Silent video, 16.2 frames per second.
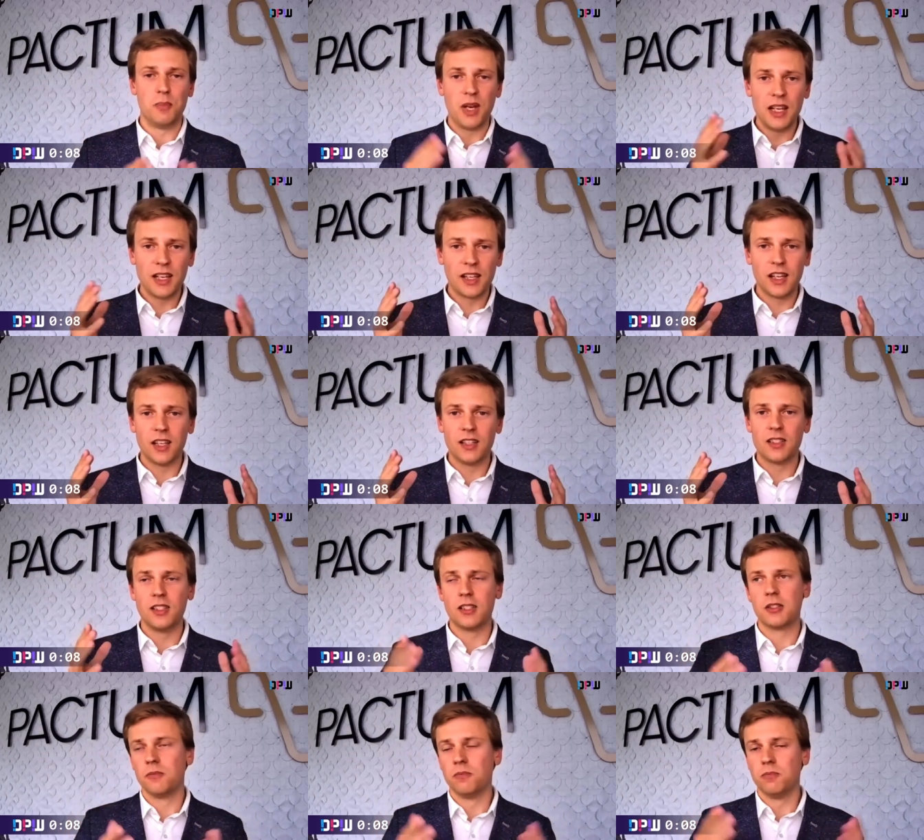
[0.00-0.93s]
in many
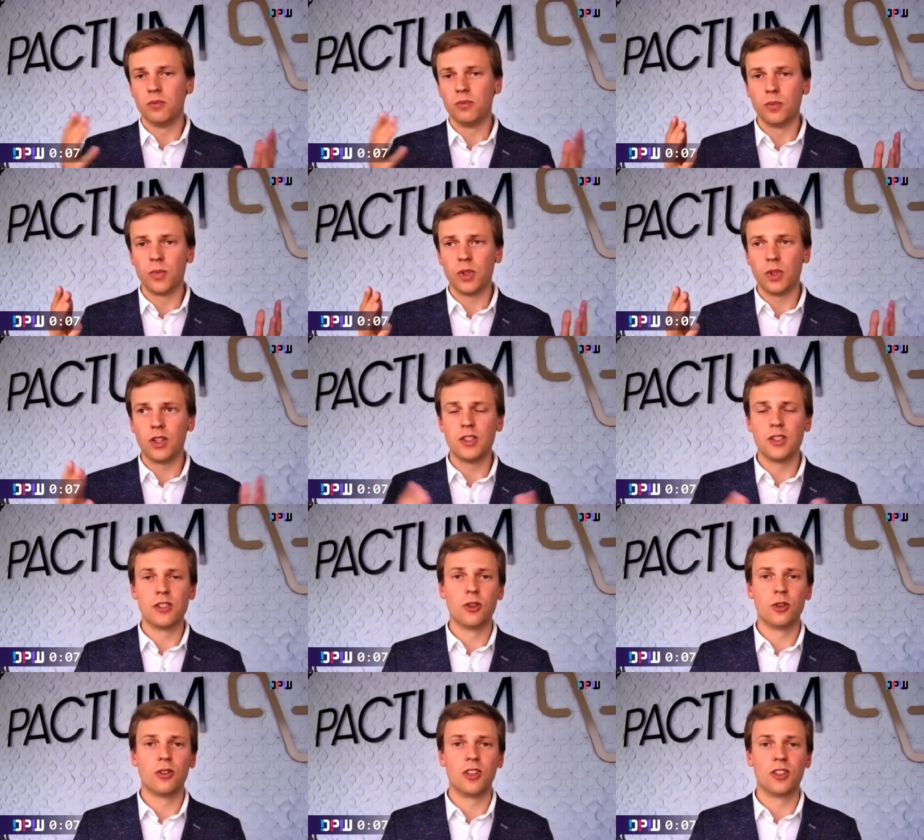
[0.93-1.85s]
cases,
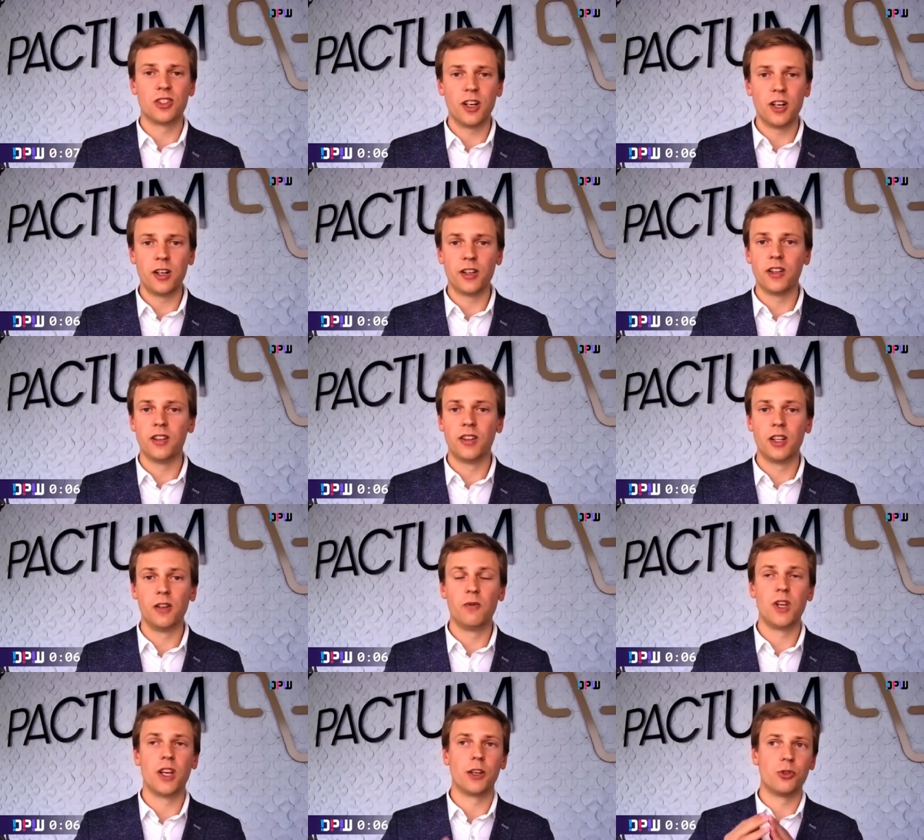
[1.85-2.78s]
this is not desired,
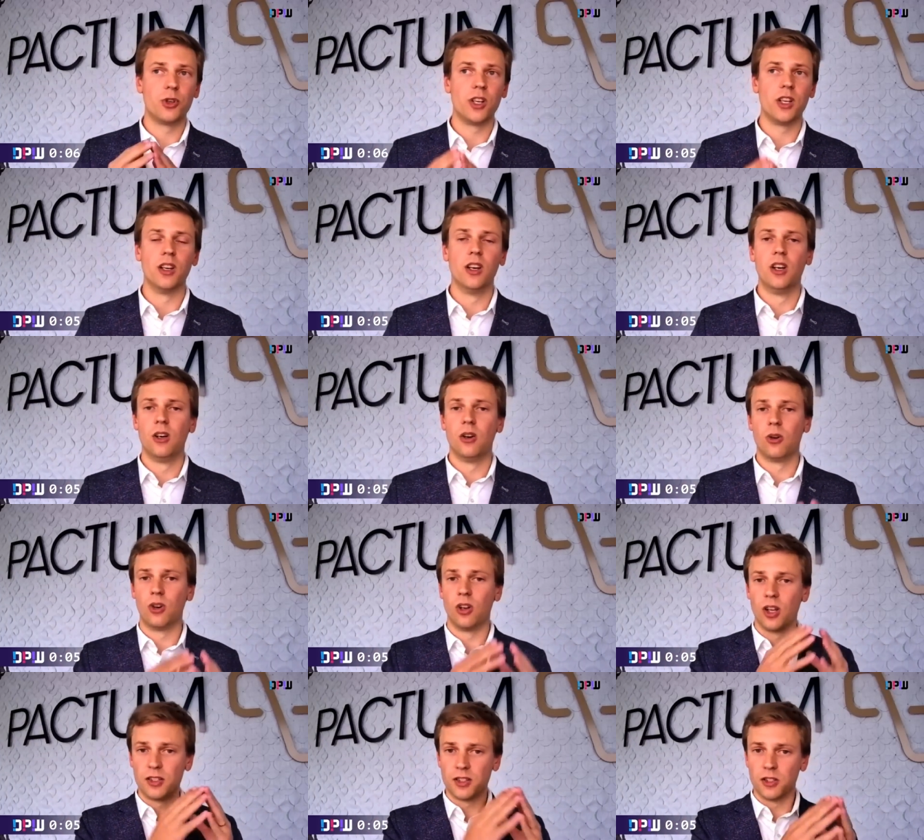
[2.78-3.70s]
and then we agree
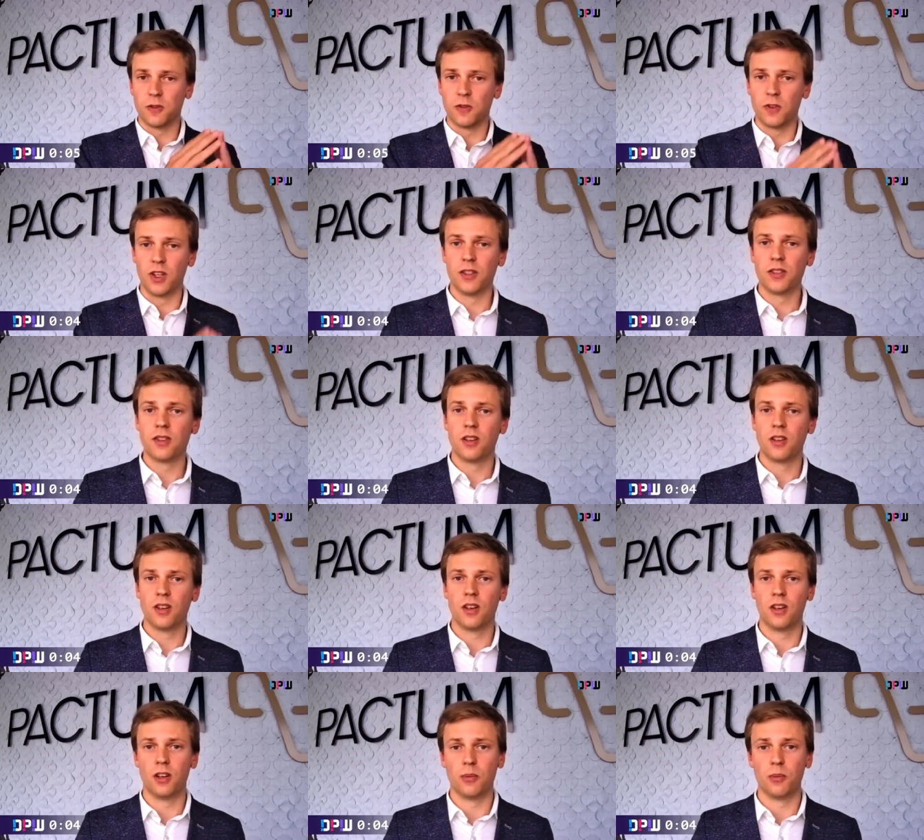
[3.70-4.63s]
on license
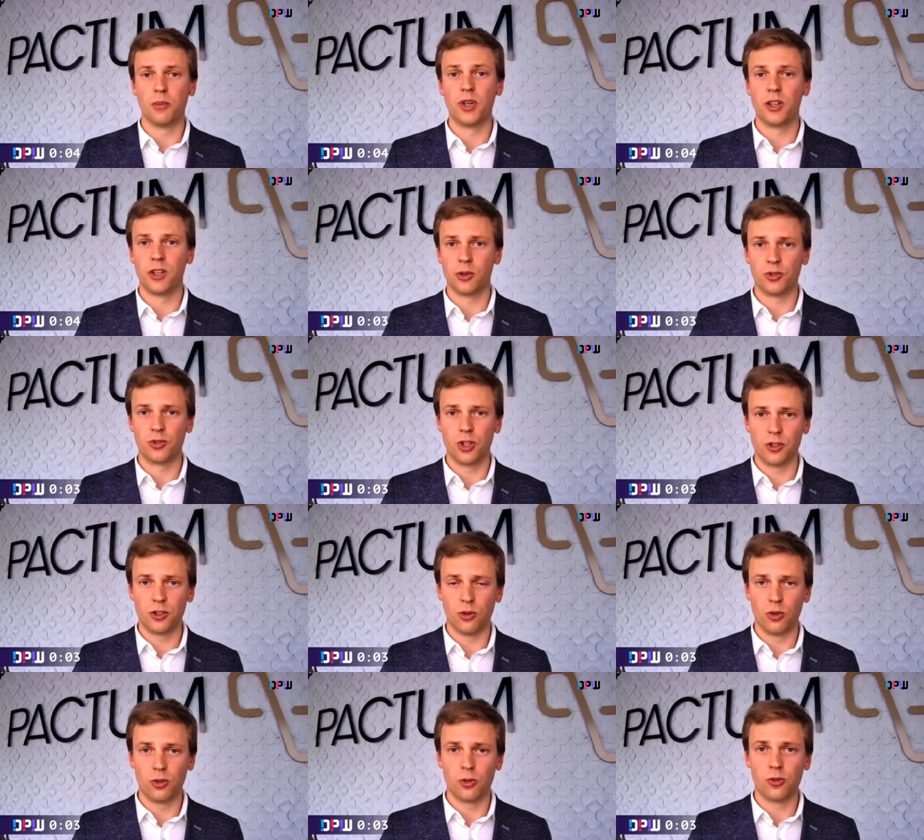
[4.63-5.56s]
fees uh, per
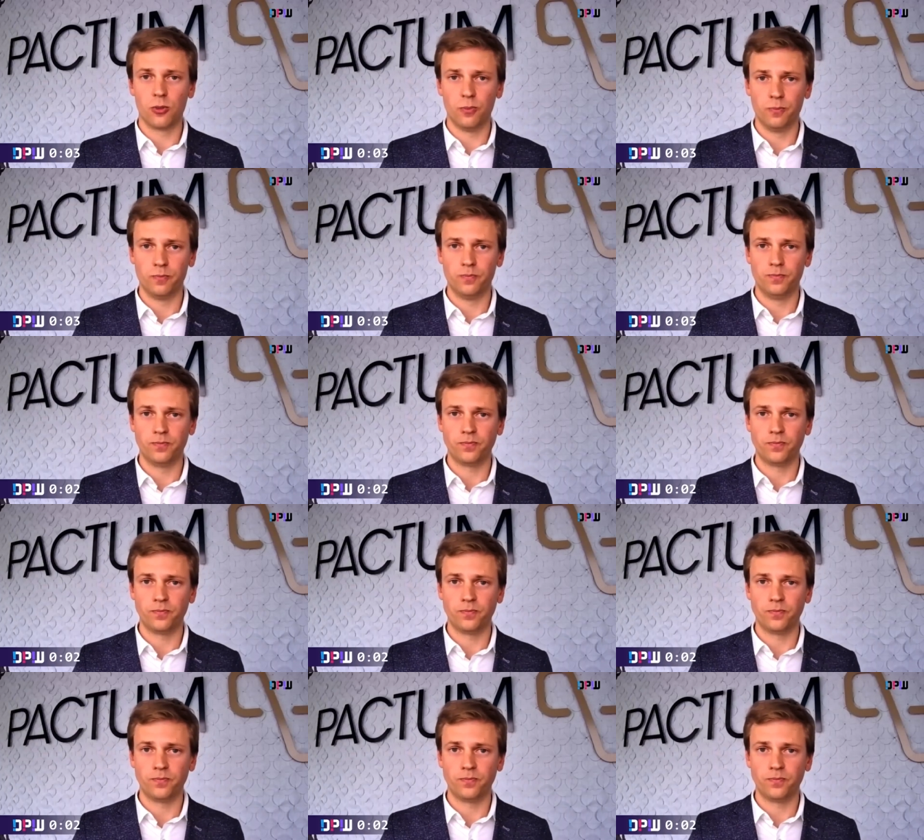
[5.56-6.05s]
negotiation also.